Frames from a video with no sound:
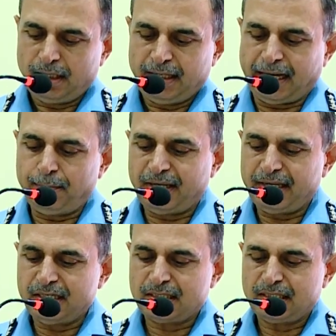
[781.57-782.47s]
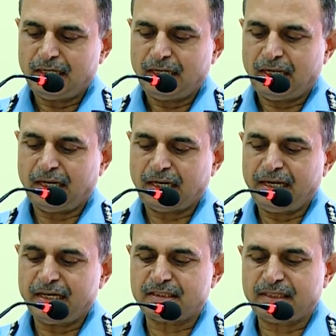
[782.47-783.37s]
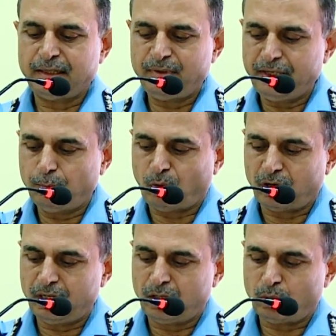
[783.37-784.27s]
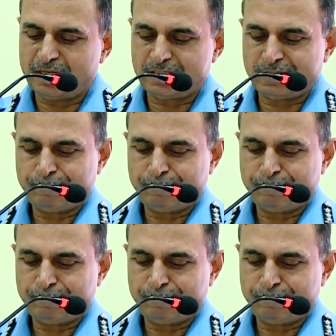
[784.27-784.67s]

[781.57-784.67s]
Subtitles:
Timelines are extremely important to us